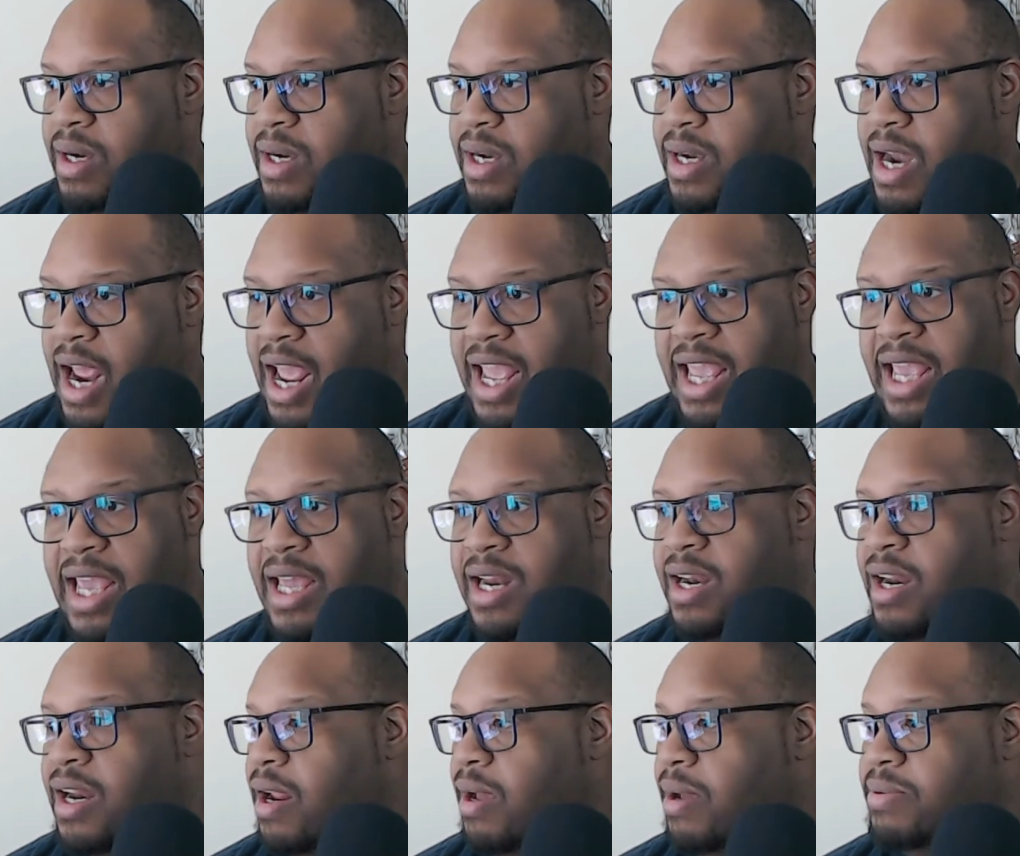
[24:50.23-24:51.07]
They
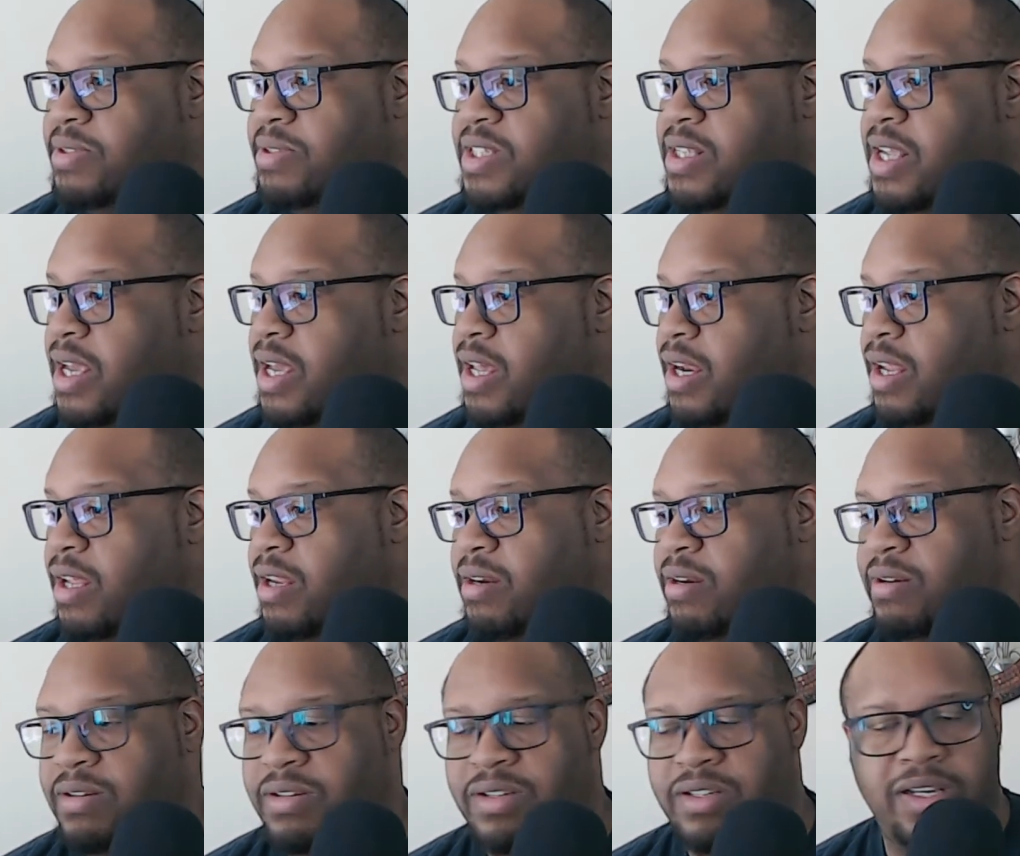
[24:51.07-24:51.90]
ended up
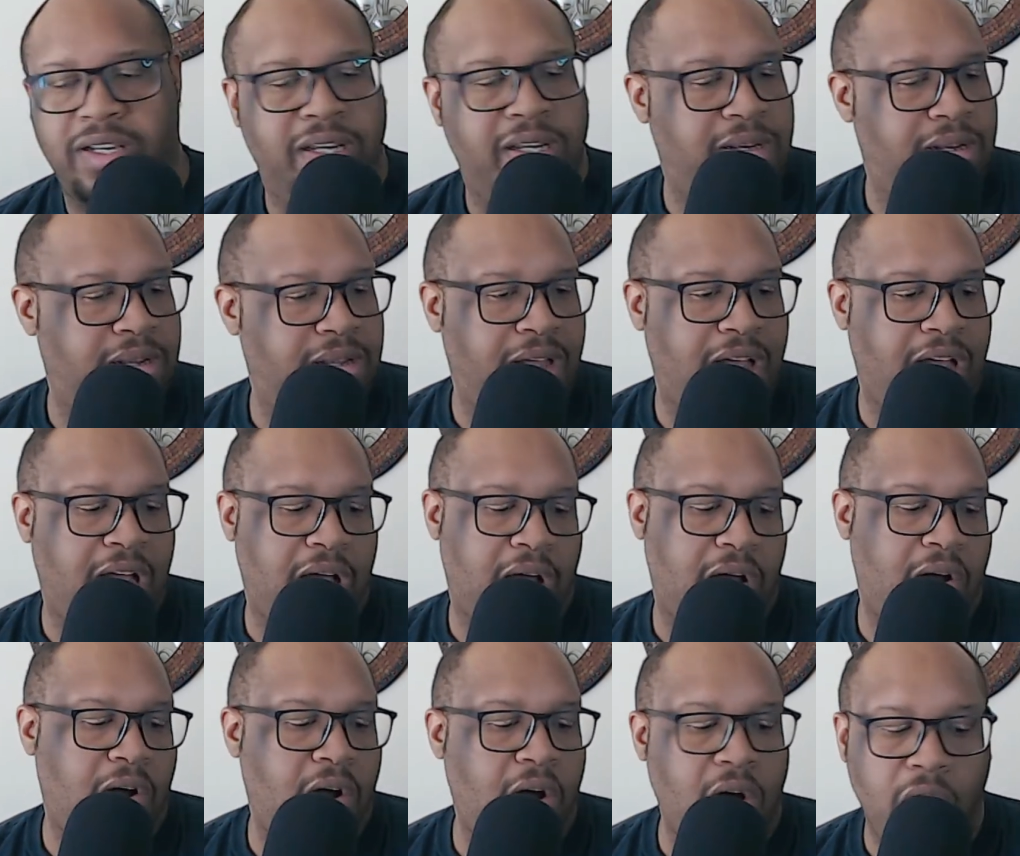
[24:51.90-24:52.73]
stealing a
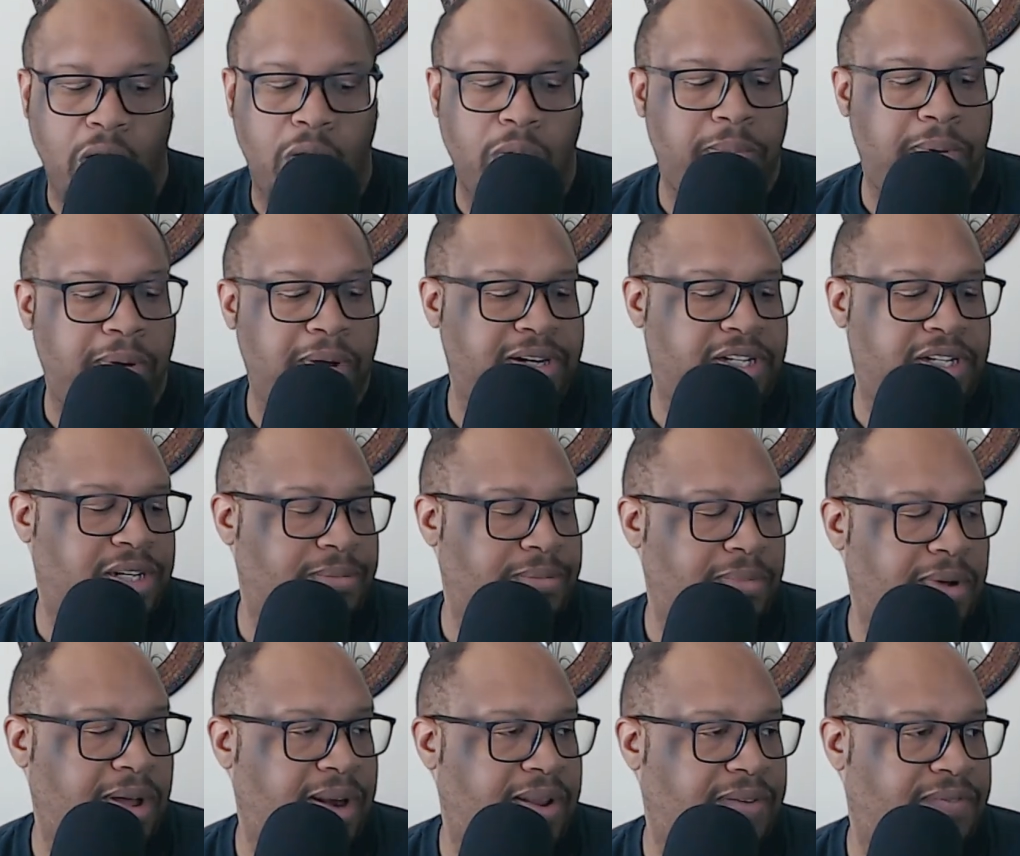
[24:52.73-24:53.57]
whole bunch of
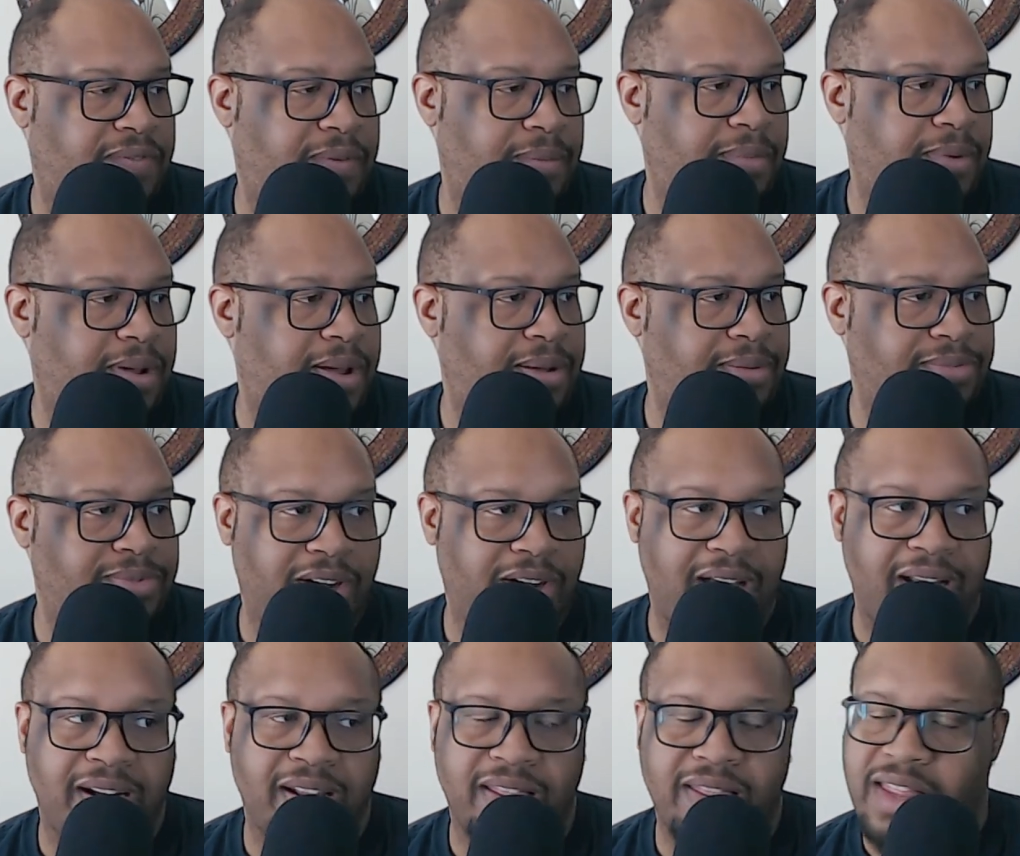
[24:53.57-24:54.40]
money from us. I'm
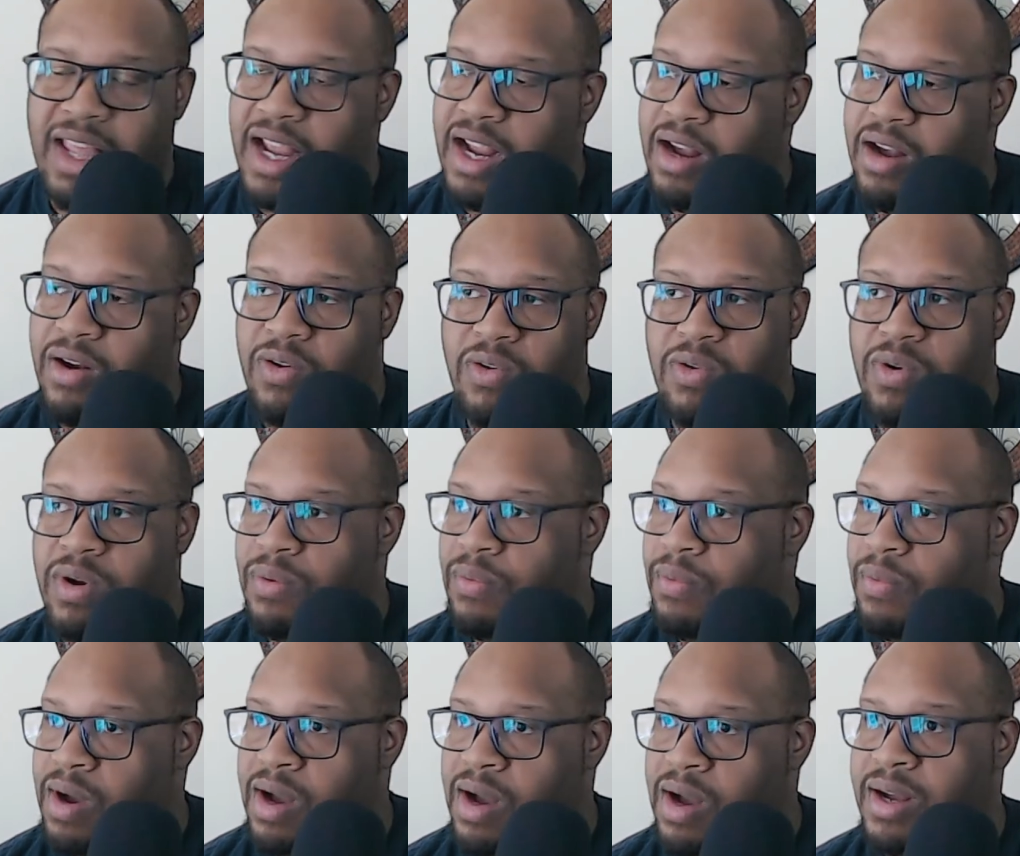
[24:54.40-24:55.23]
trying to think of who it
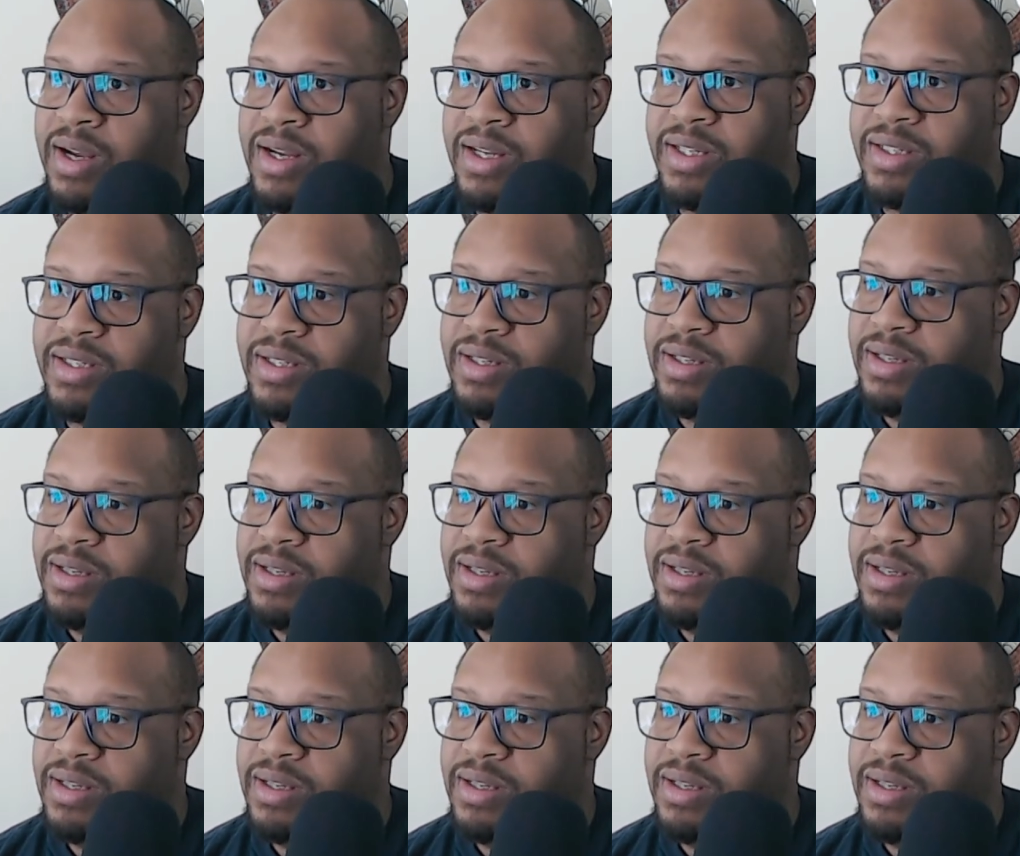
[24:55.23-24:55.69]
was.